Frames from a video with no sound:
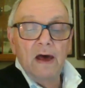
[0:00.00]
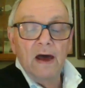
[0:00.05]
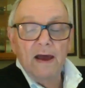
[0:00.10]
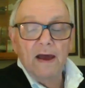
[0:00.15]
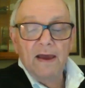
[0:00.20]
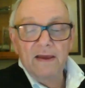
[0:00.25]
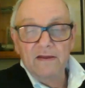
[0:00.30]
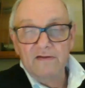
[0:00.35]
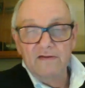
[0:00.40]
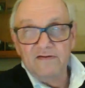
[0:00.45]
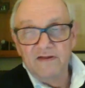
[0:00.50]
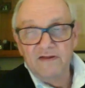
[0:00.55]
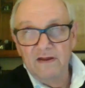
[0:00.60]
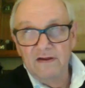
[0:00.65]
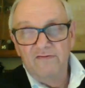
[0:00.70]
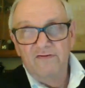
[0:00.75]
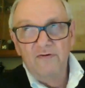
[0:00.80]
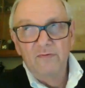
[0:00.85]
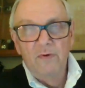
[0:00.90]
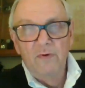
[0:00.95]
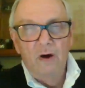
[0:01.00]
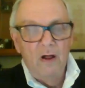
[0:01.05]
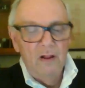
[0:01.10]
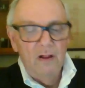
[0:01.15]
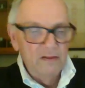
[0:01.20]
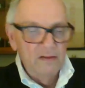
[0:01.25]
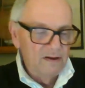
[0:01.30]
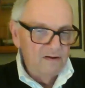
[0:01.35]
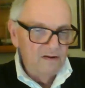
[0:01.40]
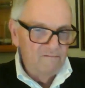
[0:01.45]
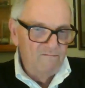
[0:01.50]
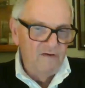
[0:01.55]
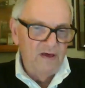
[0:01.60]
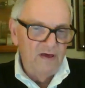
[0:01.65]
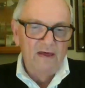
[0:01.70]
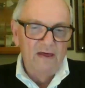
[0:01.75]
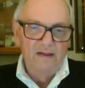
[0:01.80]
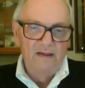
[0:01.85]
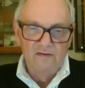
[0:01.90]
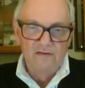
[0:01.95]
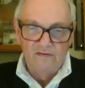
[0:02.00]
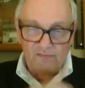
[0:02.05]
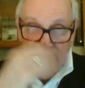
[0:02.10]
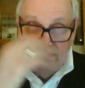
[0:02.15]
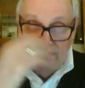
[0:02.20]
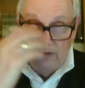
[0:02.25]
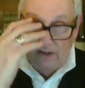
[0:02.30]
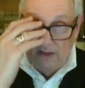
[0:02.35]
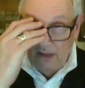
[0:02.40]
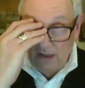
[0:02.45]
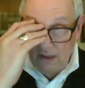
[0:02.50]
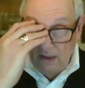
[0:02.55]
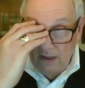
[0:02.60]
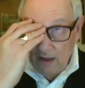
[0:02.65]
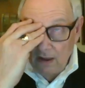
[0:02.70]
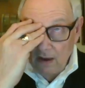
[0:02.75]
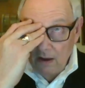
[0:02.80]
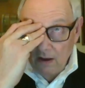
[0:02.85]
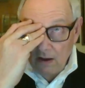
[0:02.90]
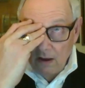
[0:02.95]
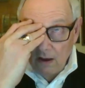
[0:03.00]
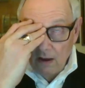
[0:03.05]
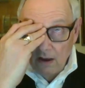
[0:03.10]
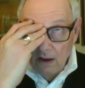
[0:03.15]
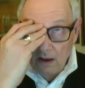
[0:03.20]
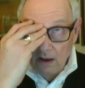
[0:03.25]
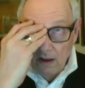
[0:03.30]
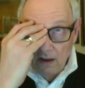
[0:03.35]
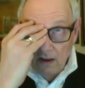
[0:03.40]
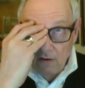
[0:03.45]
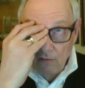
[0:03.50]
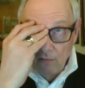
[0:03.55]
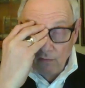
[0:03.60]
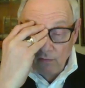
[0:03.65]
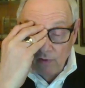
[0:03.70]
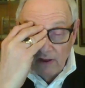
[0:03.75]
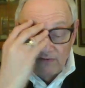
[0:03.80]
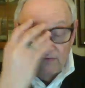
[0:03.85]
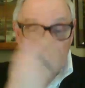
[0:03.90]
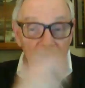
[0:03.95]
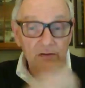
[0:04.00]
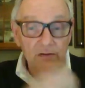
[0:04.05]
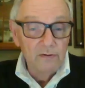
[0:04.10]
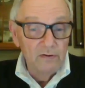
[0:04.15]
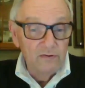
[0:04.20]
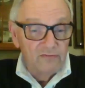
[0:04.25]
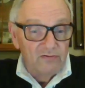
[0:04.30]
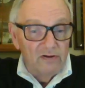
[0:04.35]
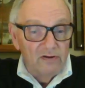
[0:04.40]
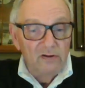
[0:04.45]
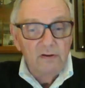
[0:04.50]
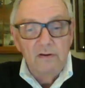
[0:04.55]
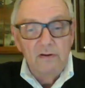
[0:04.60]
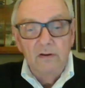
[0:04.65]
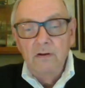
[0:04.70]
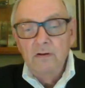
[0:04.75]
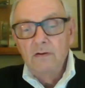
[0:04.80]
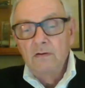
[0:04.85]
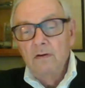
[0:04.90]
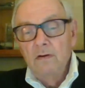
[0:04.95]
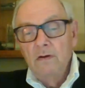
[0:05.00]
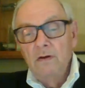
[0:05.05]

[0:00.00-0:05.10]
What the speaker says: I sent you all in advance the resolution